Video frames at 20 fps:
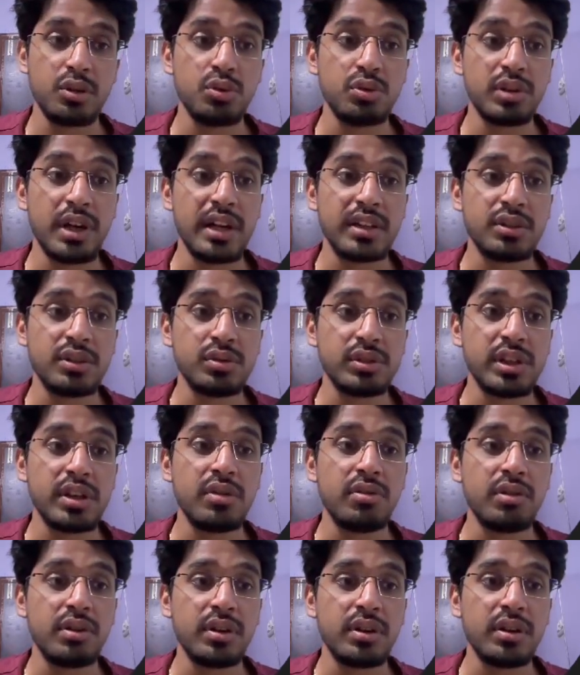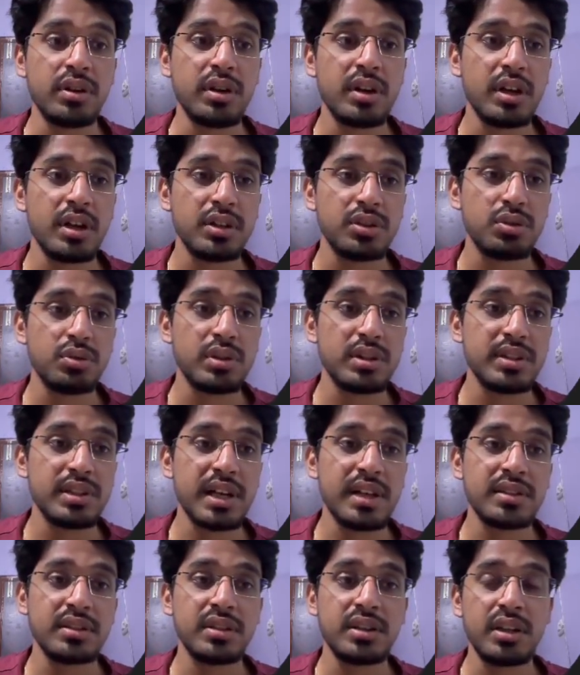As you see over here, so this
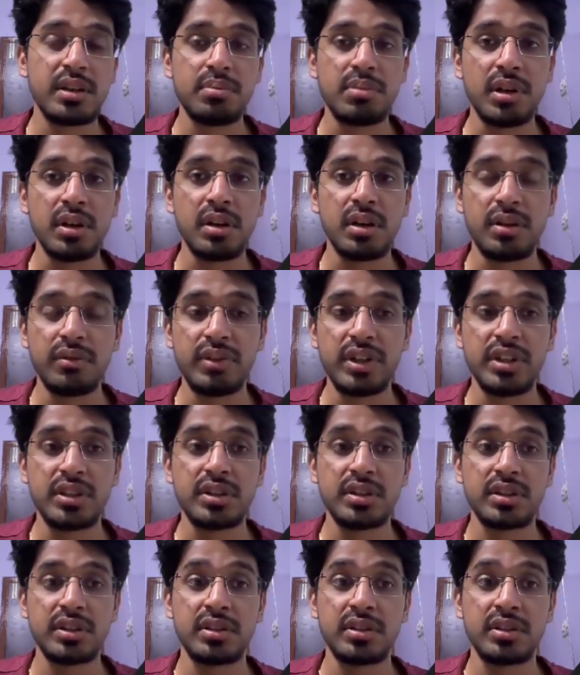has a debugger which